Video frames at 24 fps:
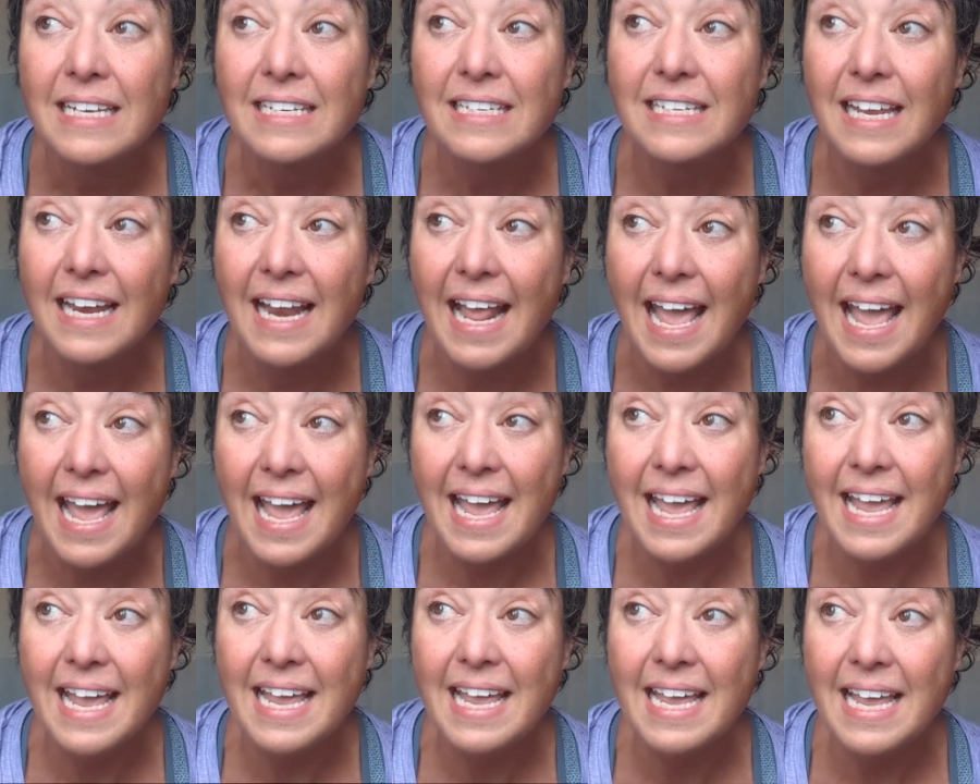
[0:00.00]

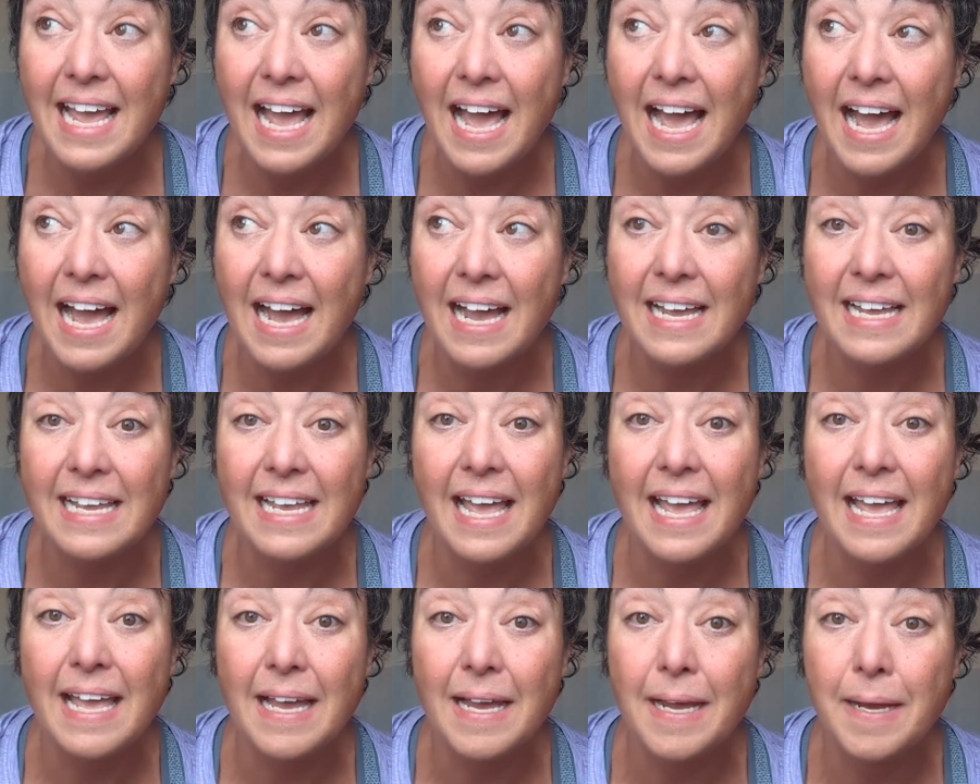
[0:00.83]
Today I
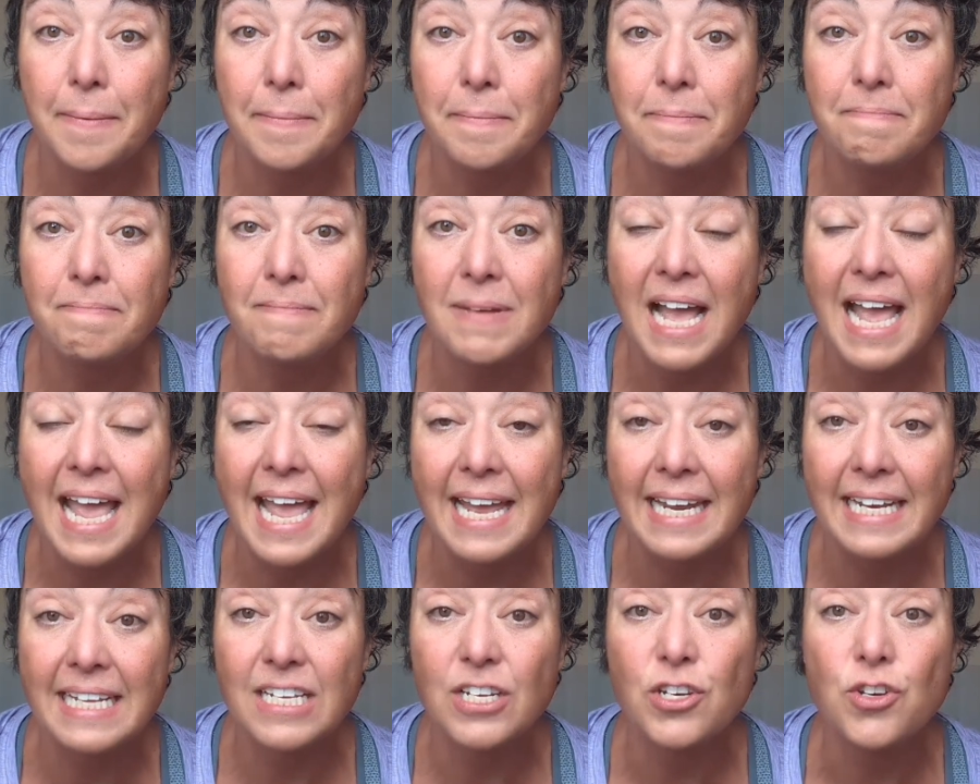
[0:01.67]
am
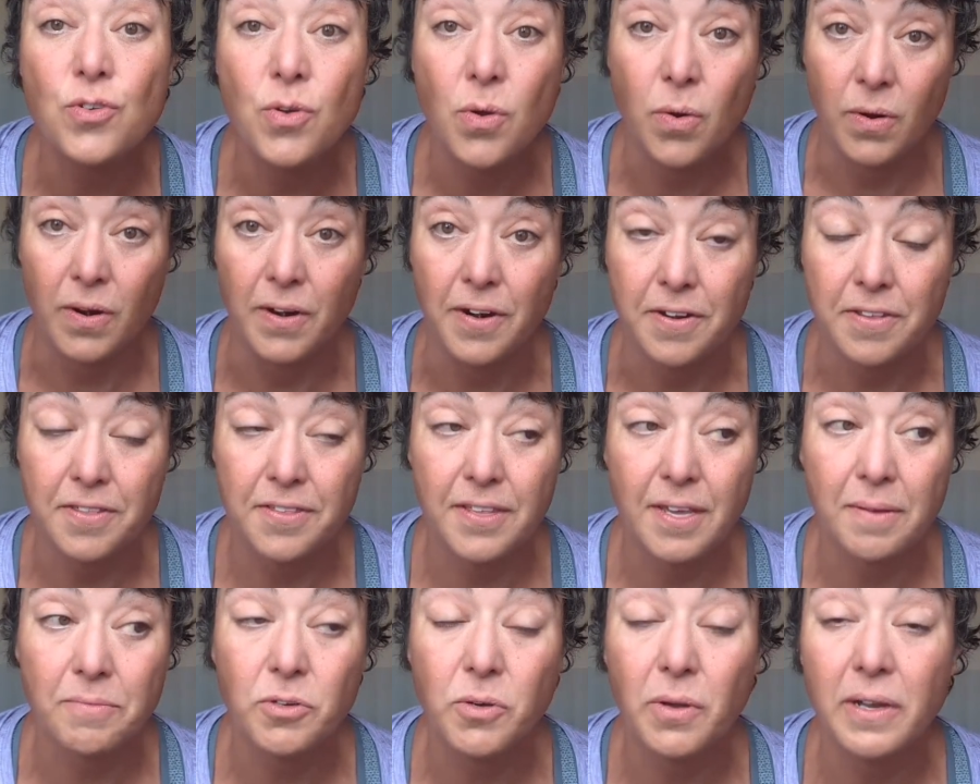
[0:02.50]
headed
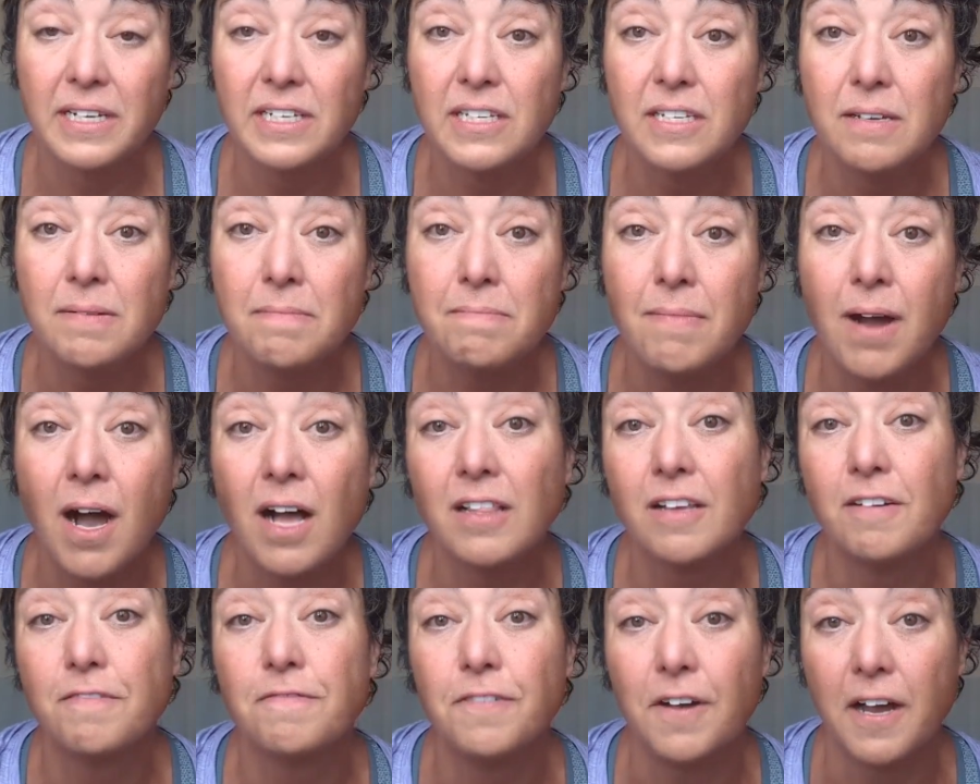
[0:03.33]
north. I'm going to
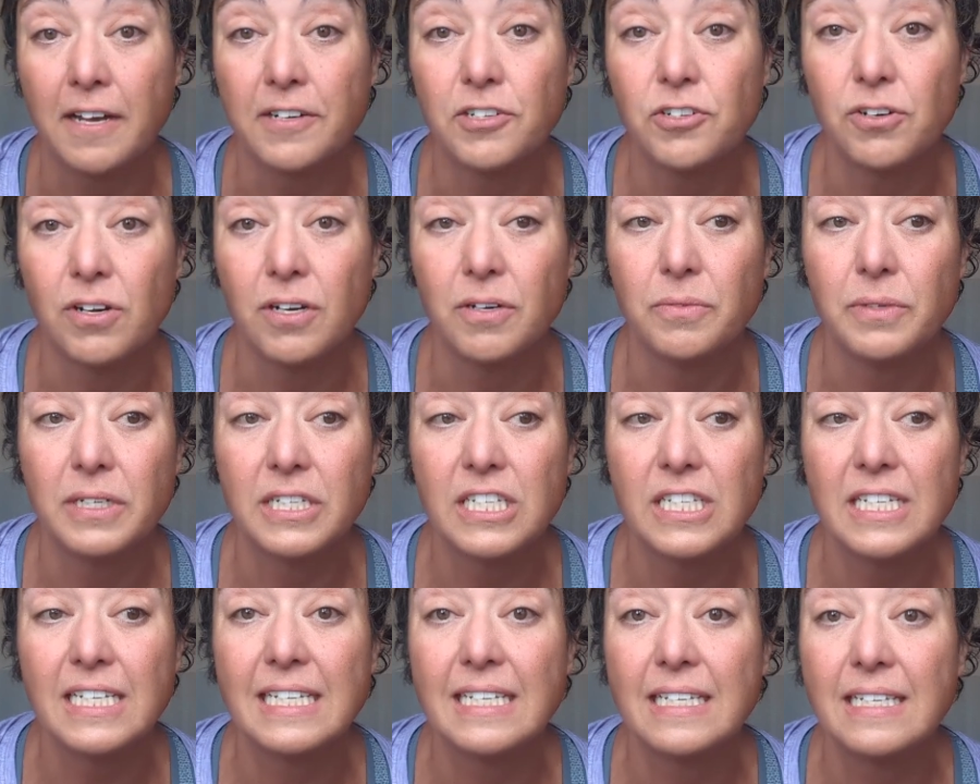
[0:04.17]
Malafatra,
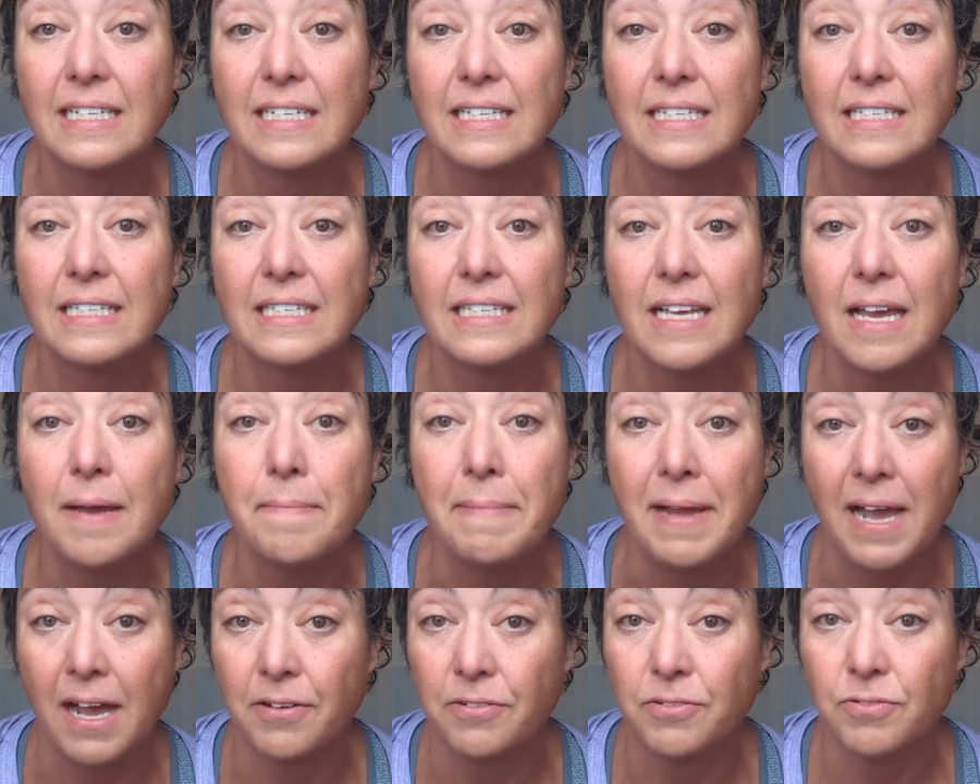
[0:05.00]
which is a
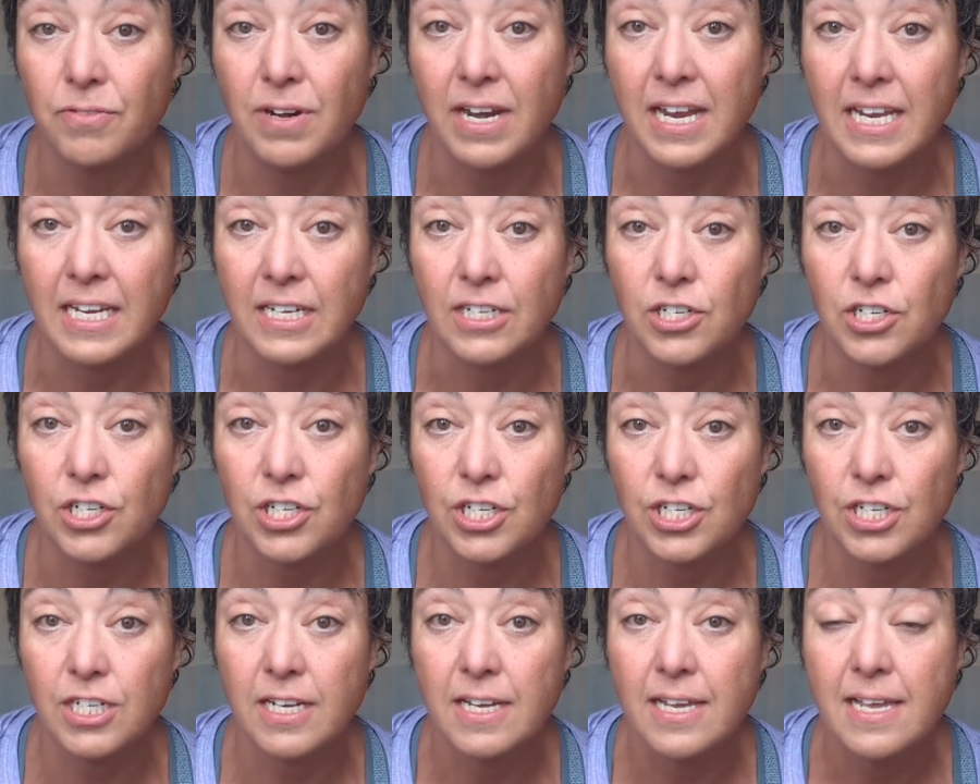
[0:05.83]
mountain
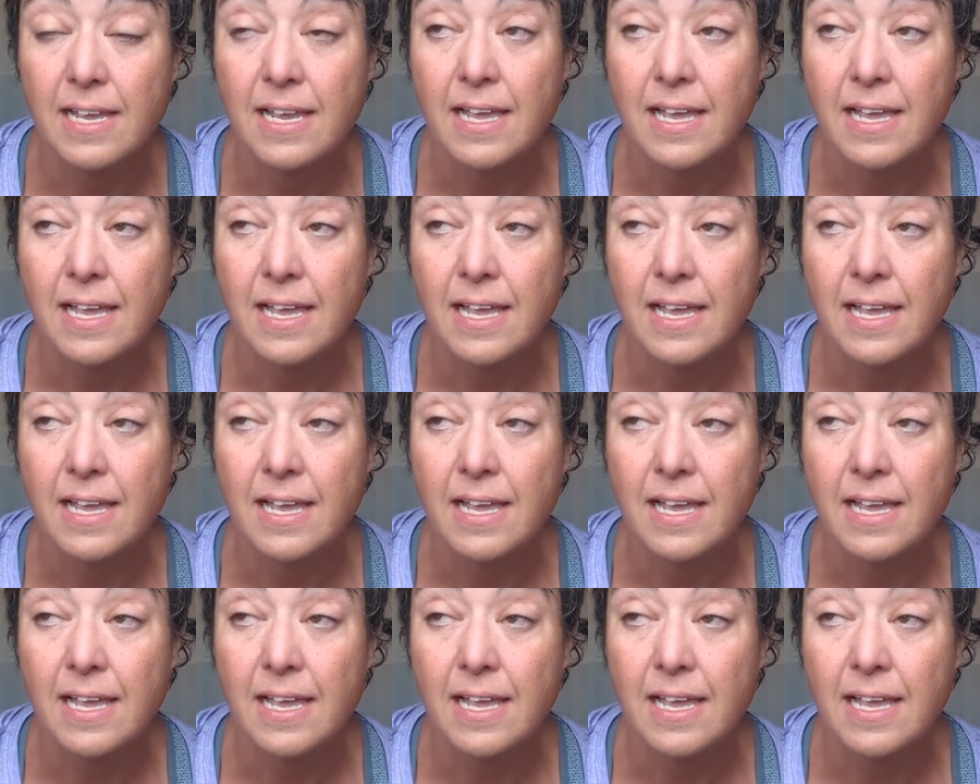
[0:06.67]
range.